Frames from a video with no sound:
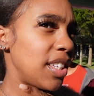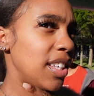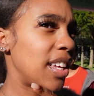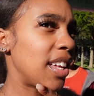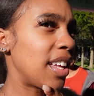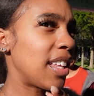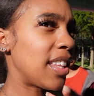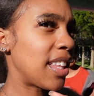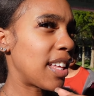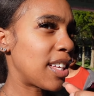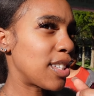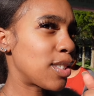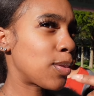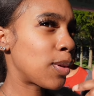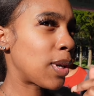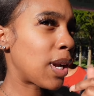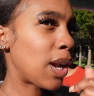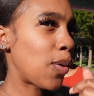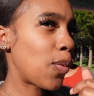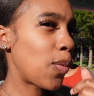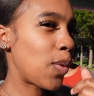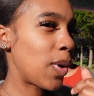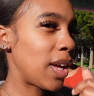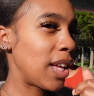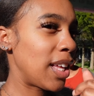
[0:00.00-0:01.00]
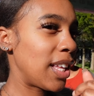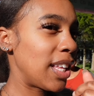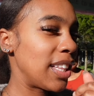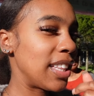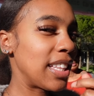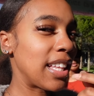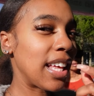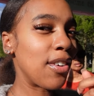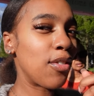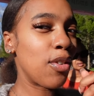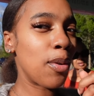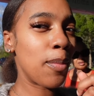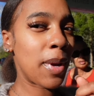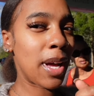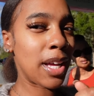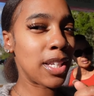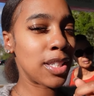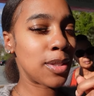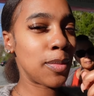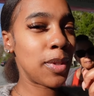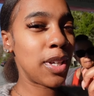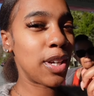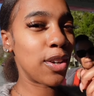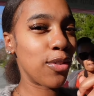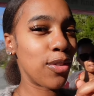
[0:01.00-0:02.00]
Yeah, that's what I want. That
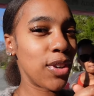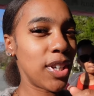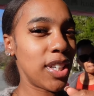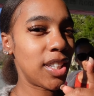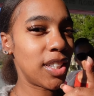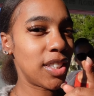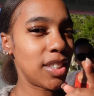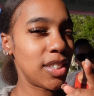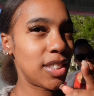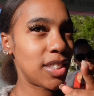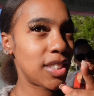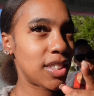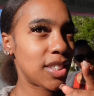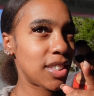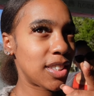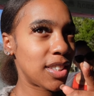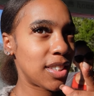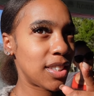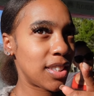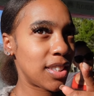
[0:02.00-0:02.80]
reminds me of Rita's.